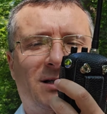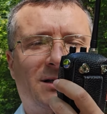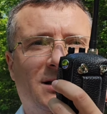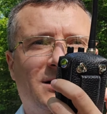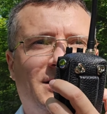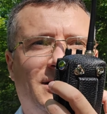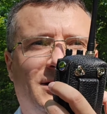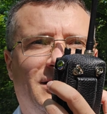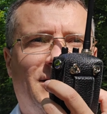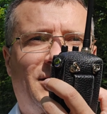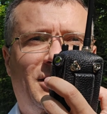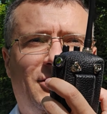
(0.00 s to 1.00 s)
test the
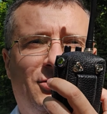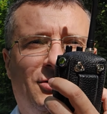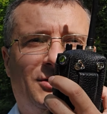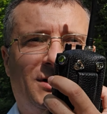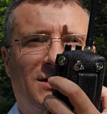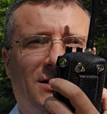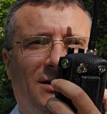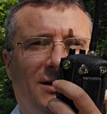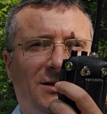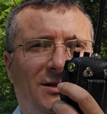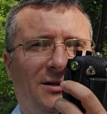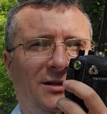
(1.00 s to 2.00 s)
radio. Testing.
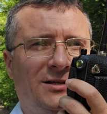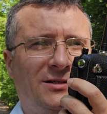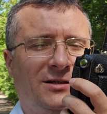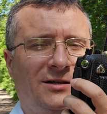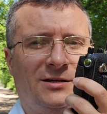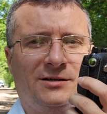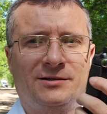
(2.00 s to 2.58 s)
Let's test the radio.